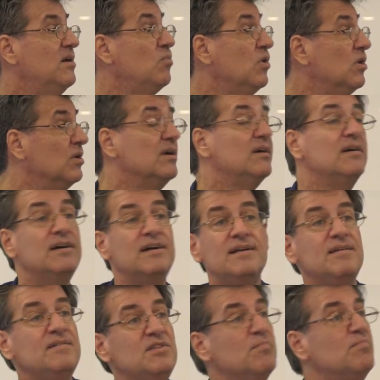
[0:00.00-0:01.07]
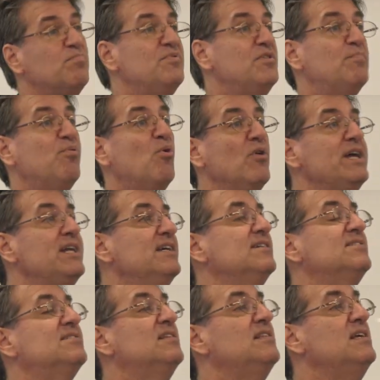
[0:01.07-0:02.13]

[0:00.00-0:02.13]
well, the, the point is,